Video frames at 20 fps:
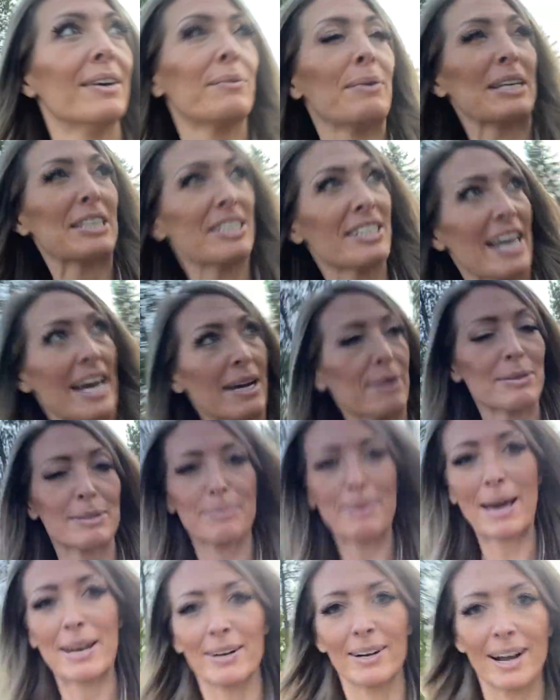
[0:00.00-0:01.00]
Which take was
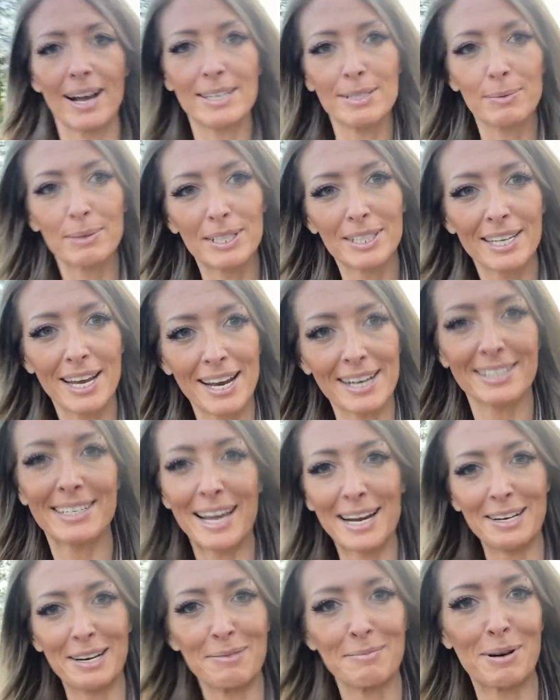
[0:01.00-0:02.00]
better, guys? Which take?
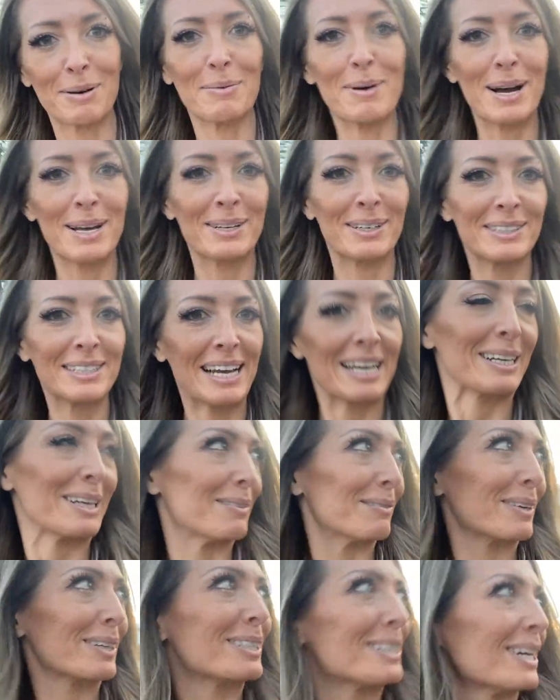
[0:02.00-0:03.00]
Take number one or take
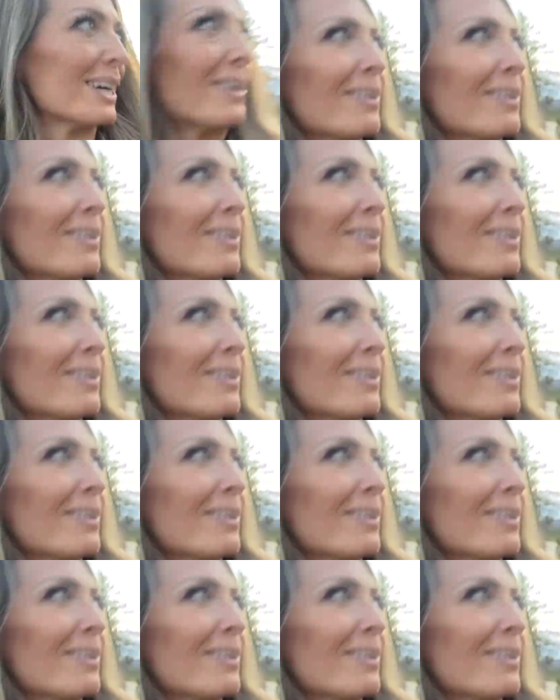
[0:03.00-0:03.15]
number two?